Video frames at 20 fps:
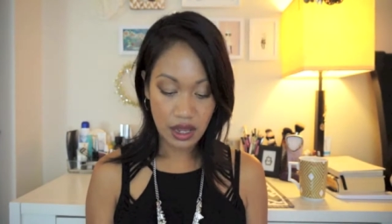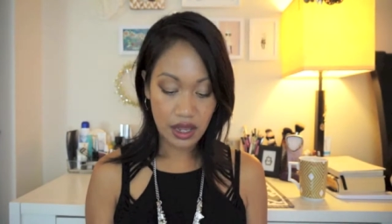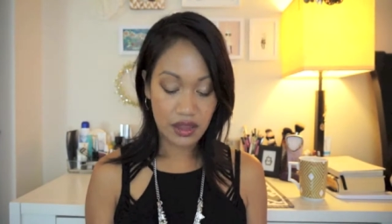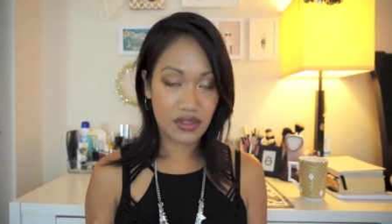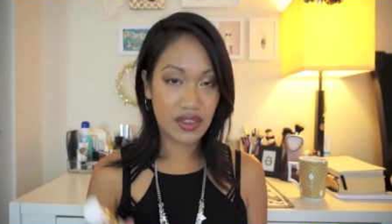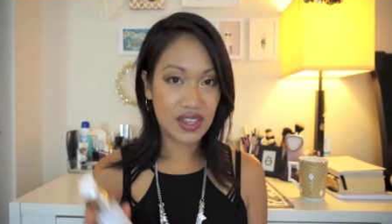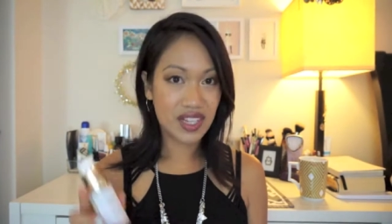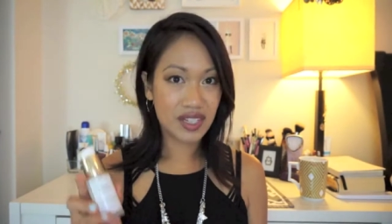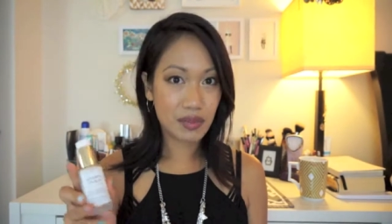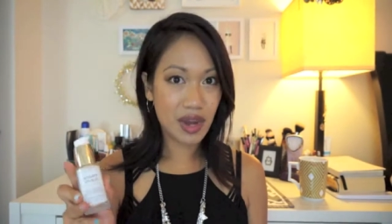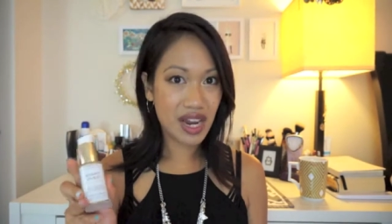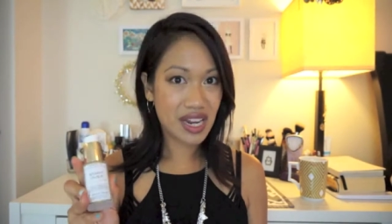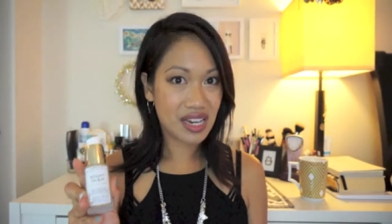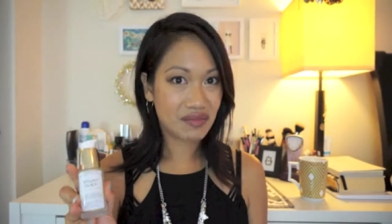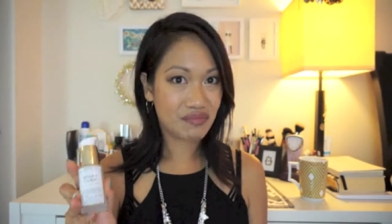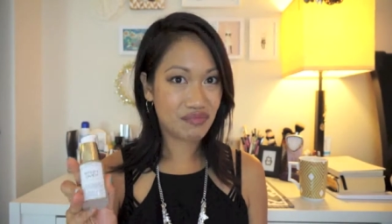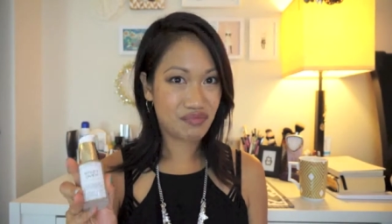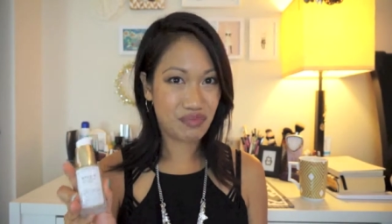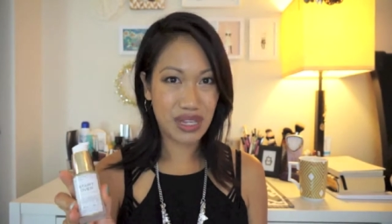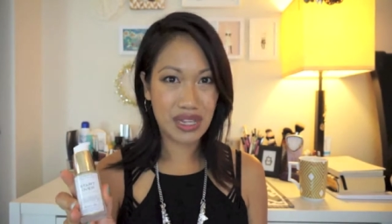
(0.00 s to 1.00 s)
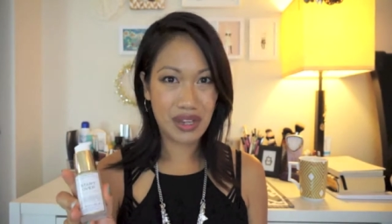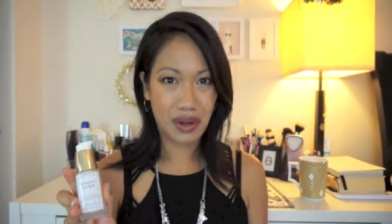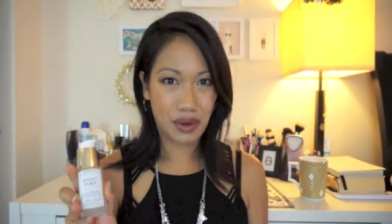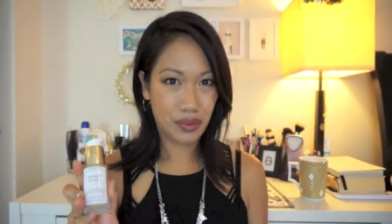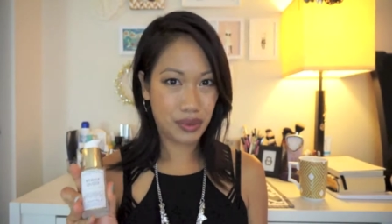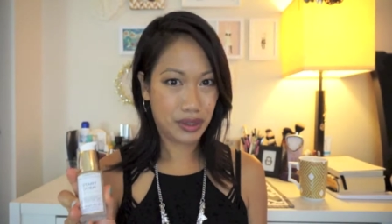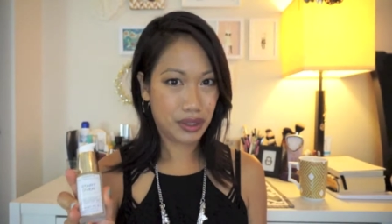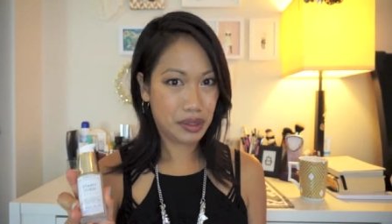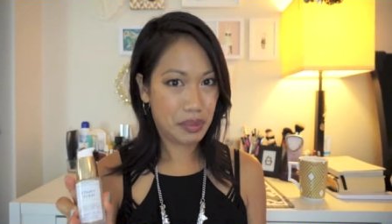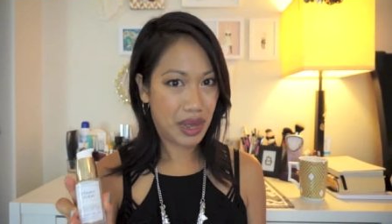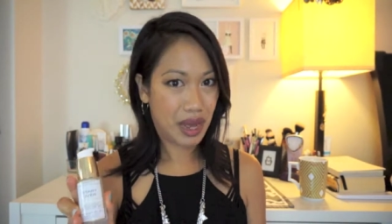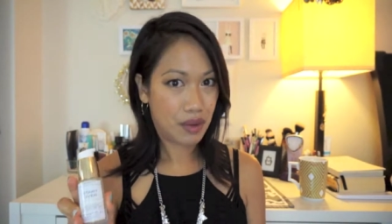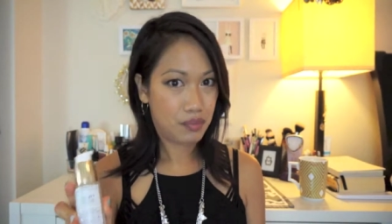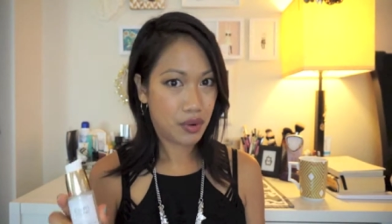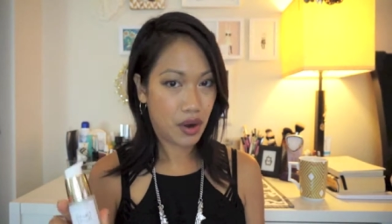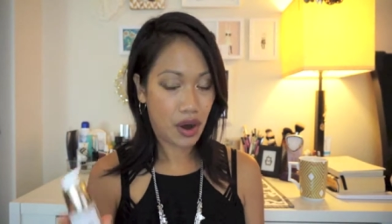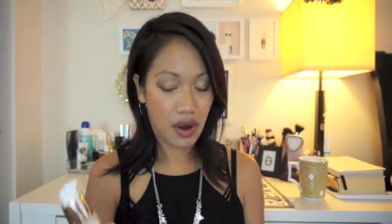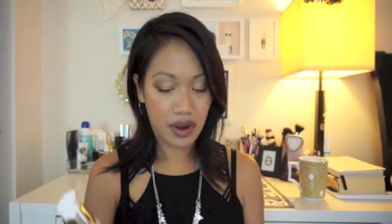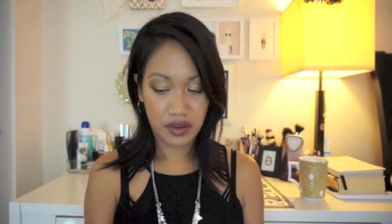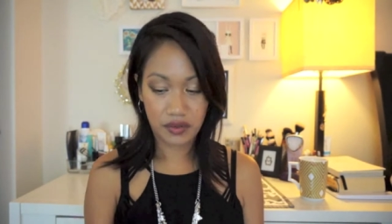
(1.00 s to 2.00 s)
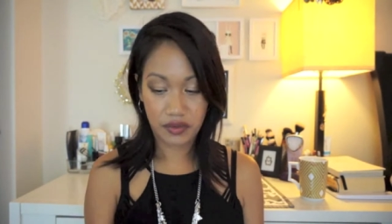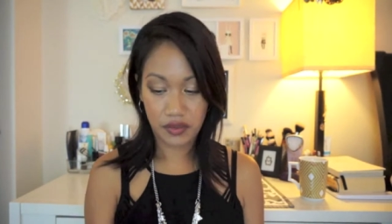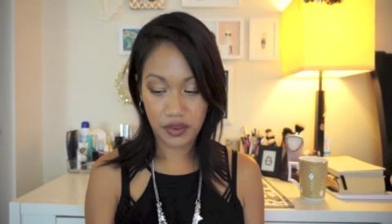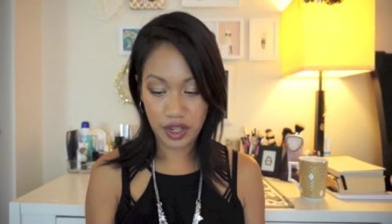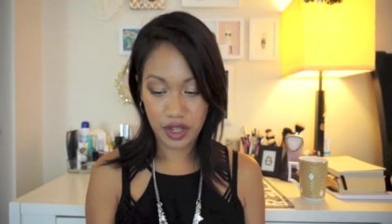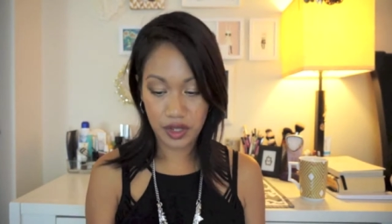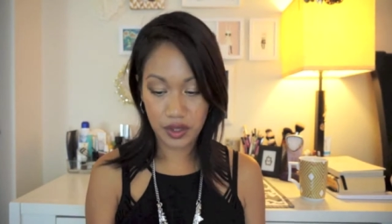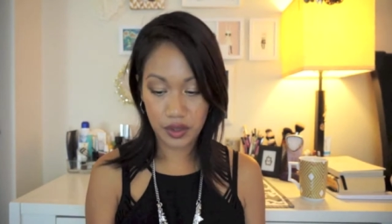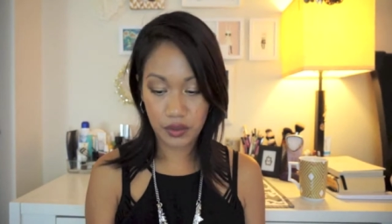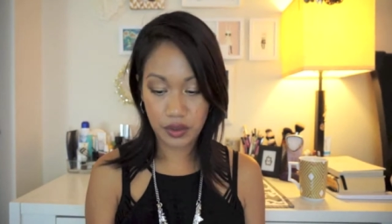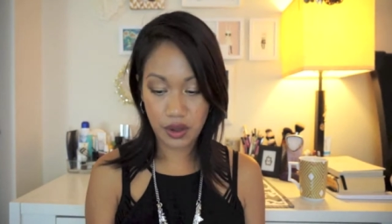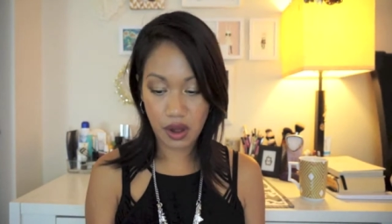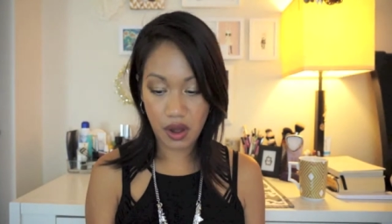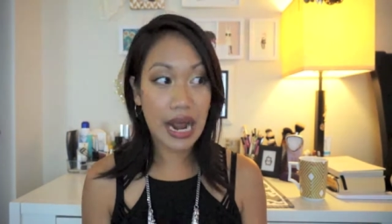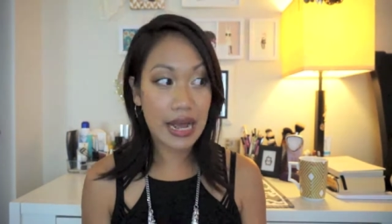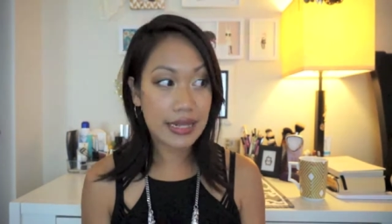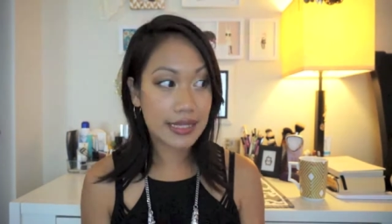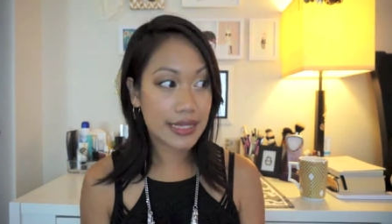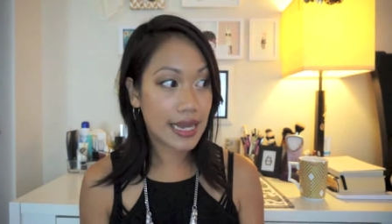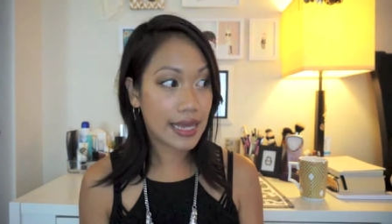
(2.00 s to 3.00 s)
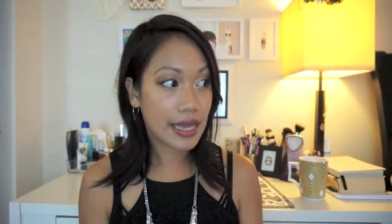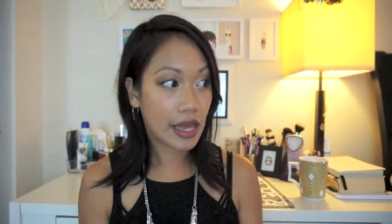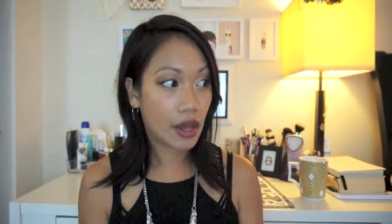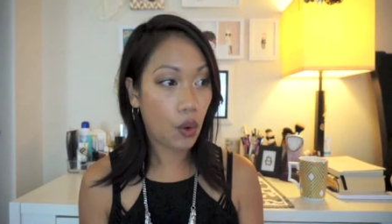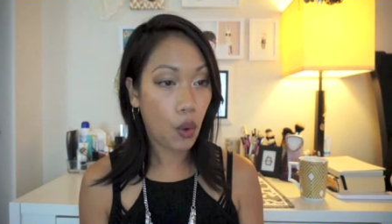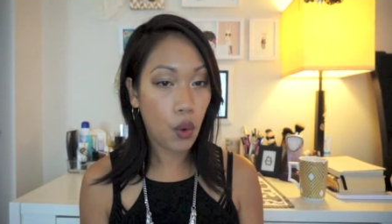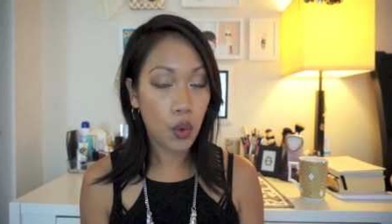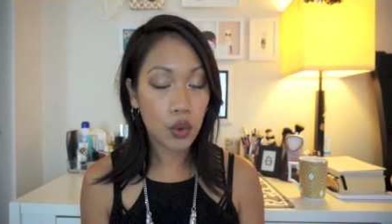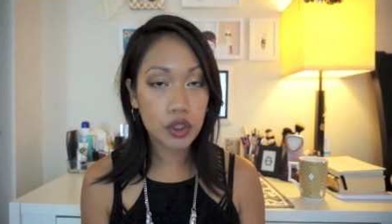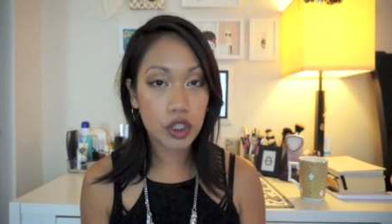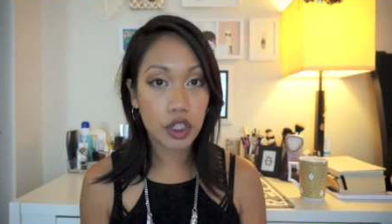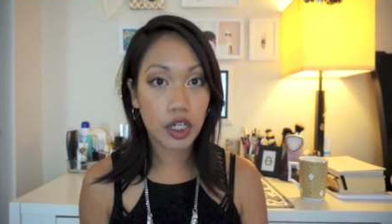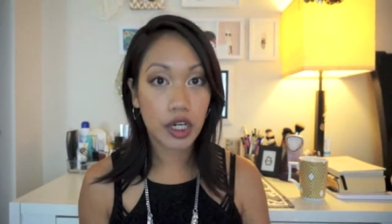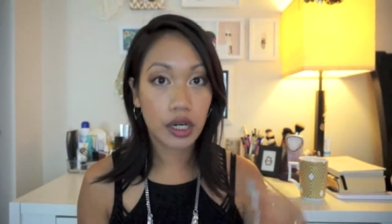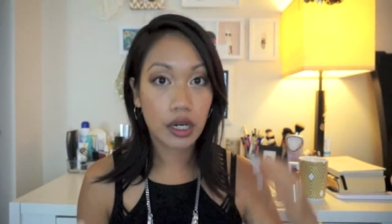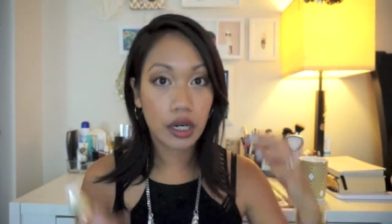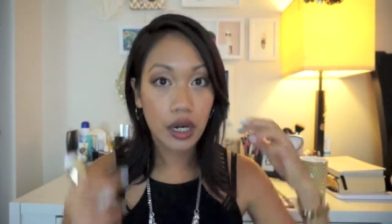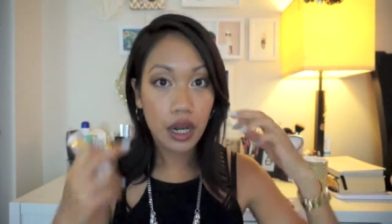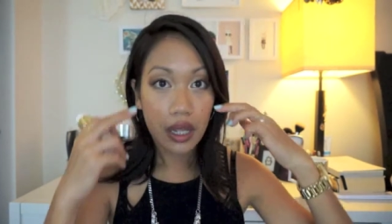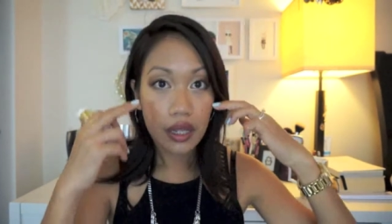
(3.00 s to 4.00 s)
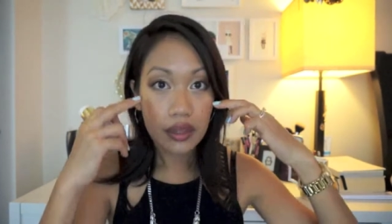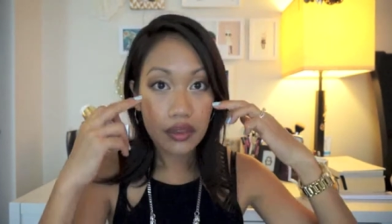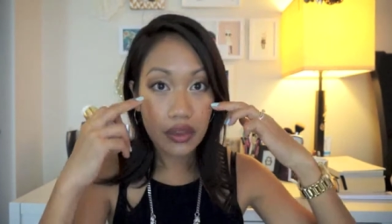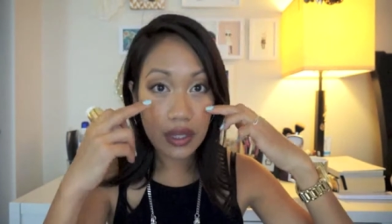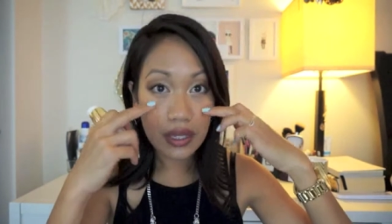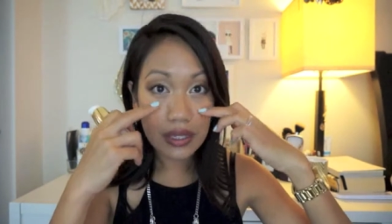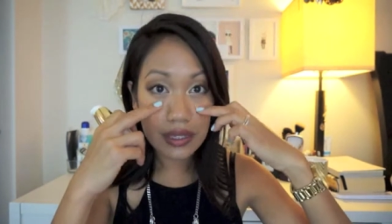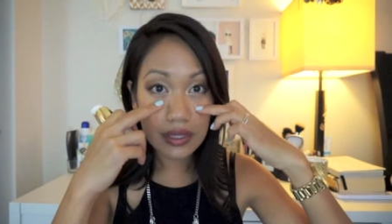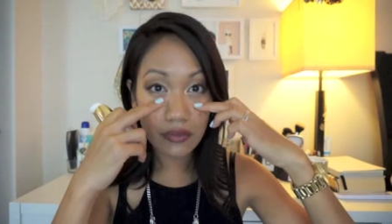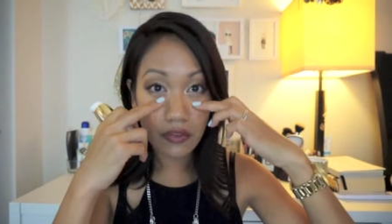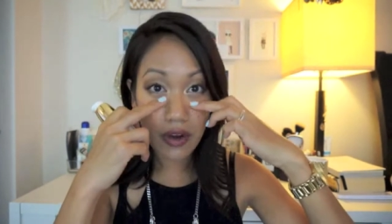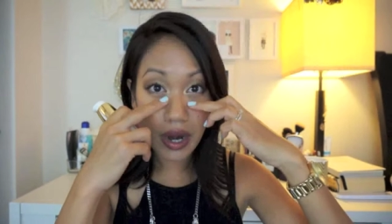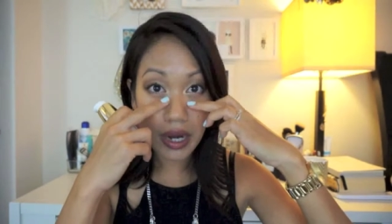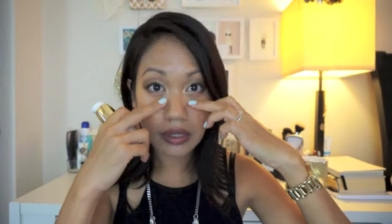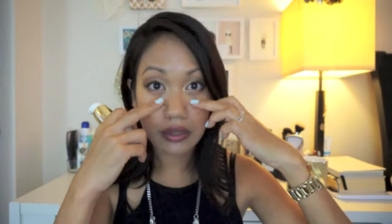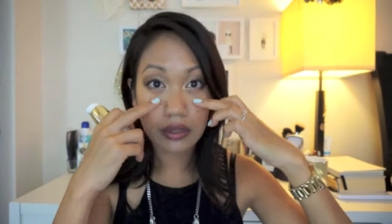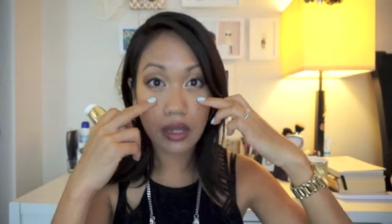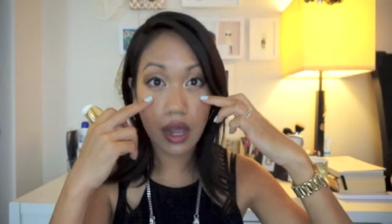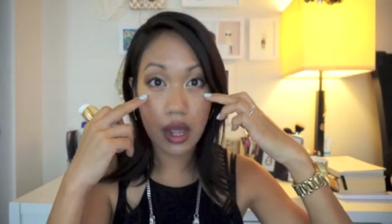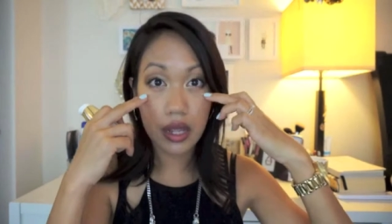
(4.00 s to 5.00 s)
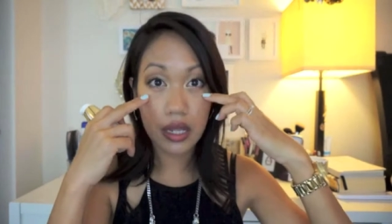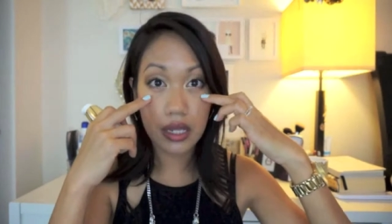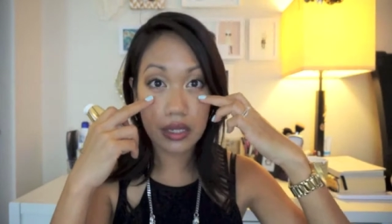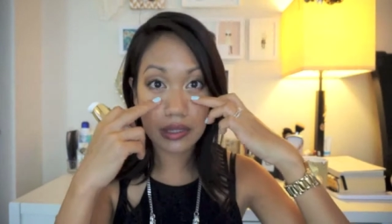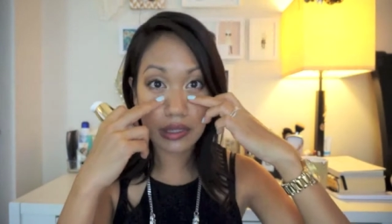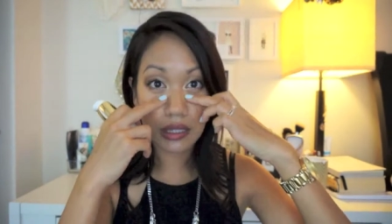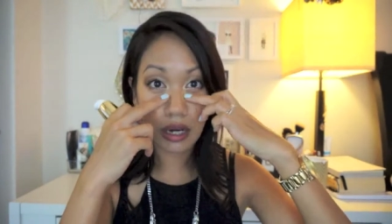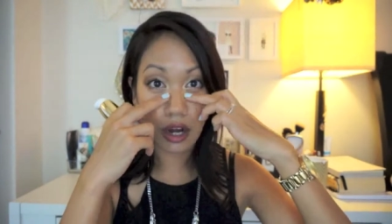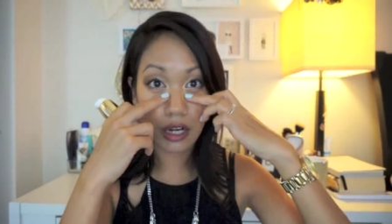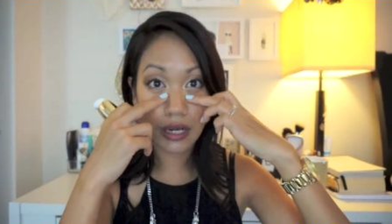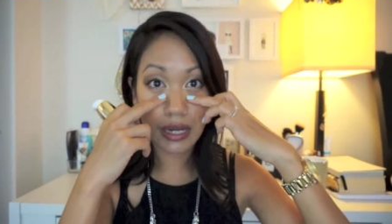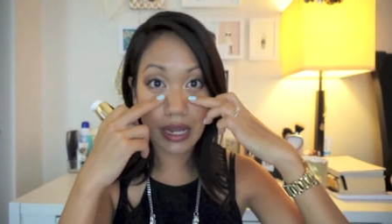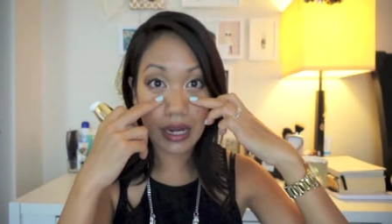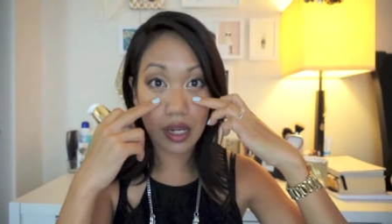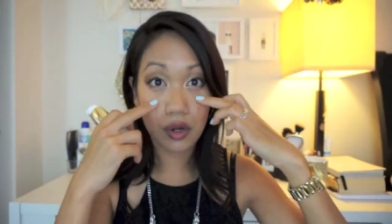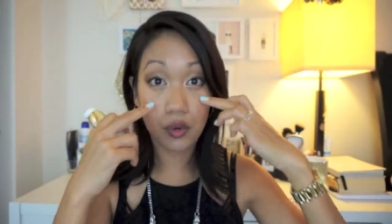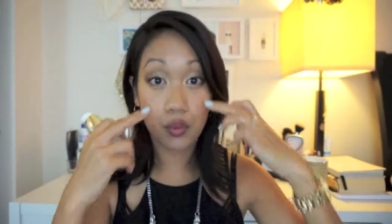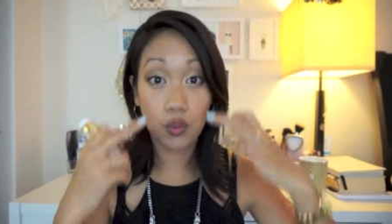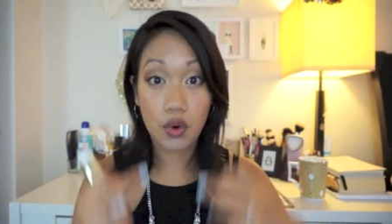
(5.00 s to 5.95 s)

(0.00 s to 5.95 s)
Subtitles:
this might be a really bad product for you. As I get older, these fine lines are getting